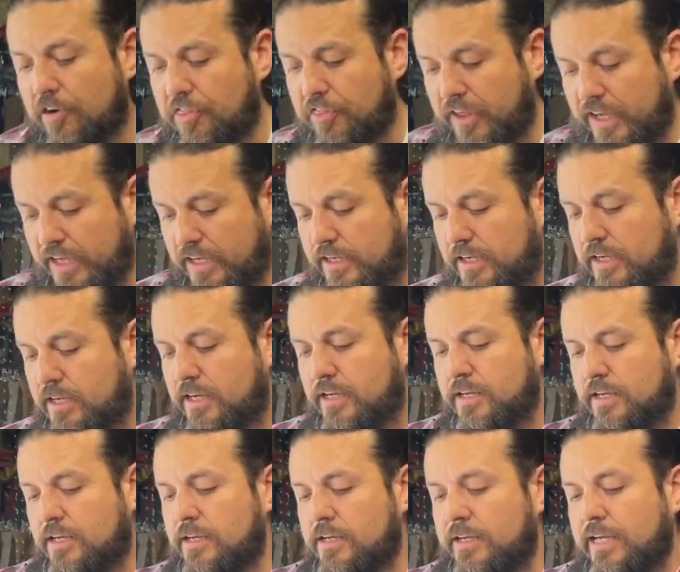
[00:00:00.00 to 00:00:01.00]
thing
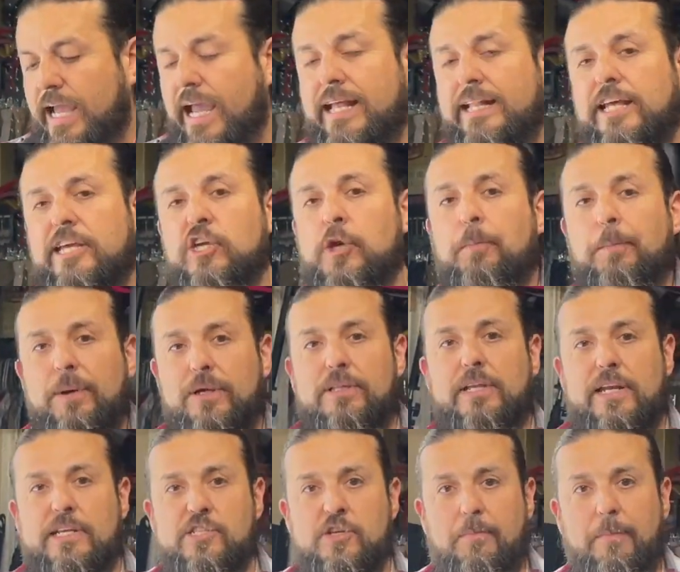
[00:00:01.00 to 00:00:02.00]
and then you put
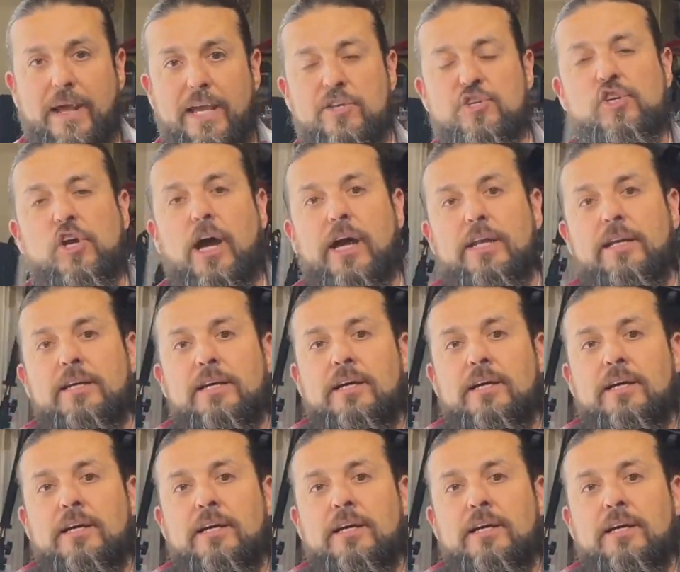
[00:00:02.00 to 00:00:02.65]
that as your main shot,